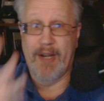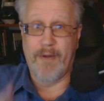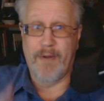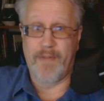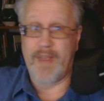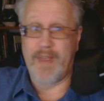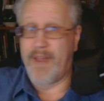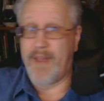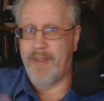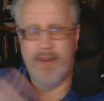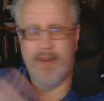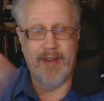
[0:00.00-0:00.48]

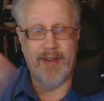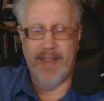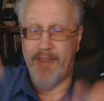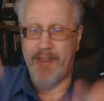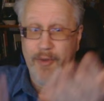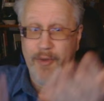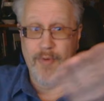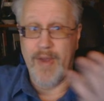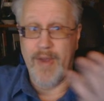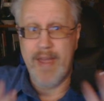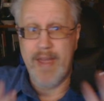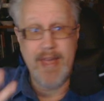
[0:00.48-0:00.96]
the other in the
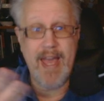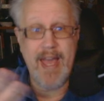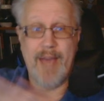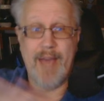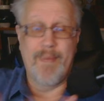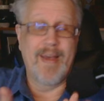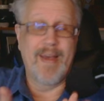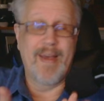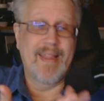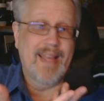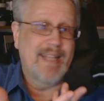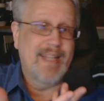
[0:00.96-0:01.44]
great game.
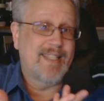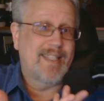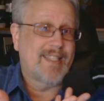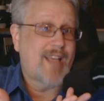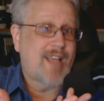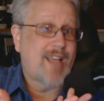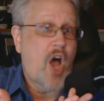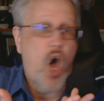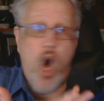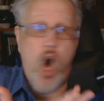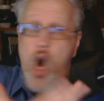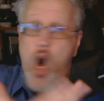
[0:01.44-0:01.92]
That's
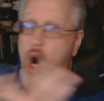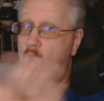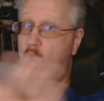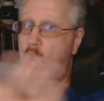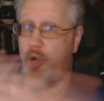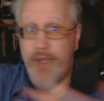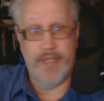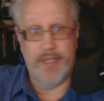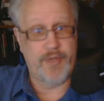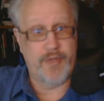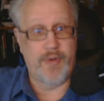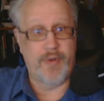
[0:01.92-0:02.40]
all
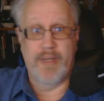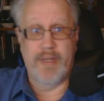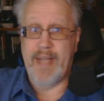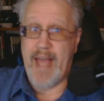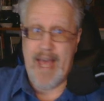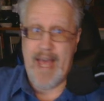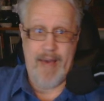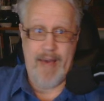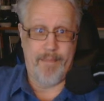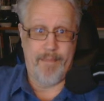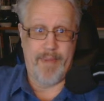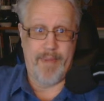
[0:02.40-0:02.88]
that's going to
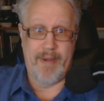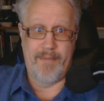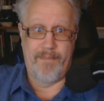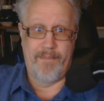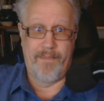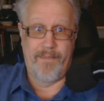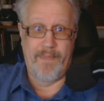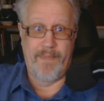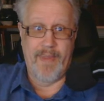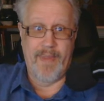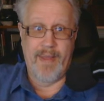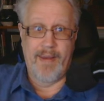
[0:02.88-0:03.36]
happen.
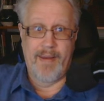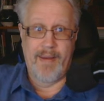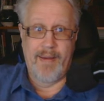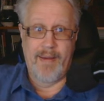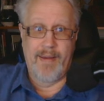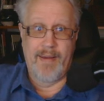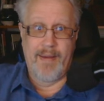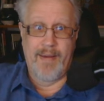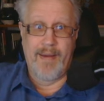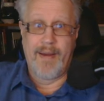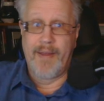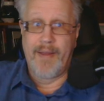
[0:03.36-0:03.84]

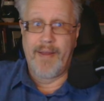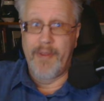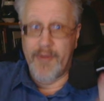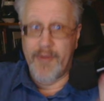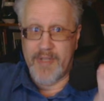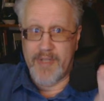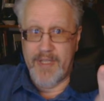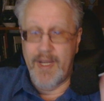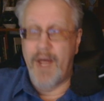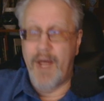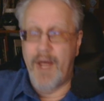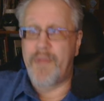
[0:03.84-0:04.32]

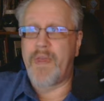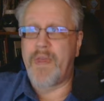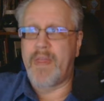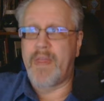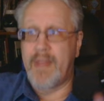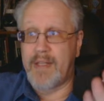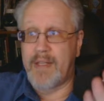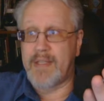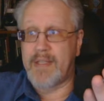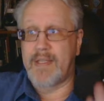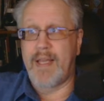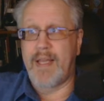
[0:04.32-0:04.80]
There's nothing
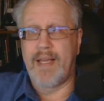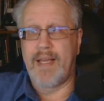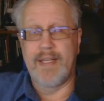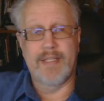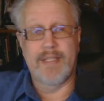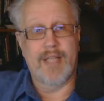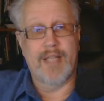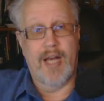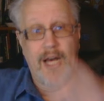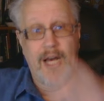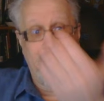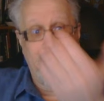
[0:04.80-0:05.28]
that
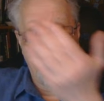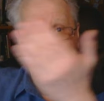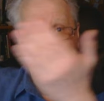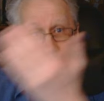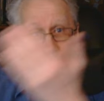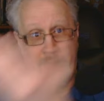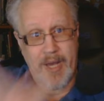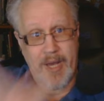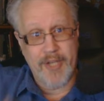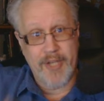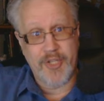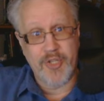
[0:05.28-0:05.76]
says a
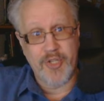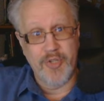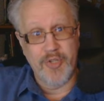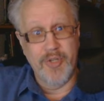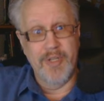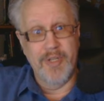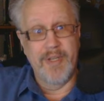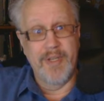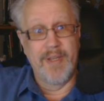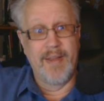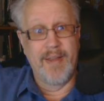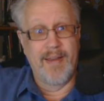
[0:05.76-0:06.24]

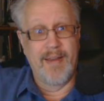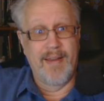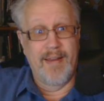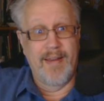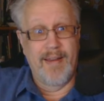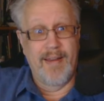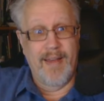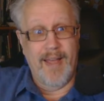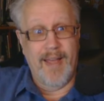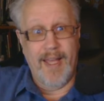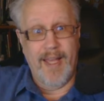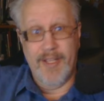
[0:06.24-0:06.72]
Pashtun
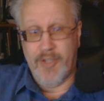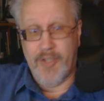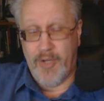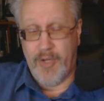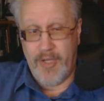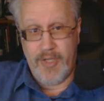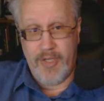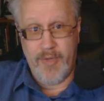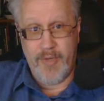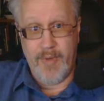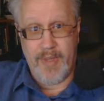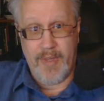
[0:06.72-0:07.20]
is going
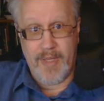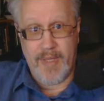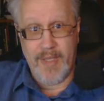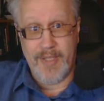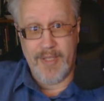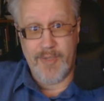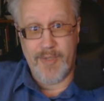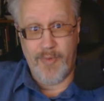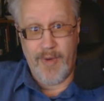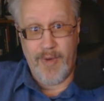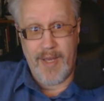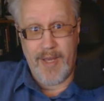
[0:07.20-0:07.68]
to do it
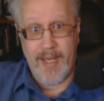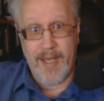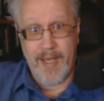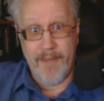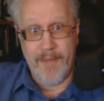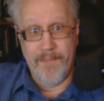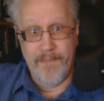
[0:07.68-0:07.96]
this way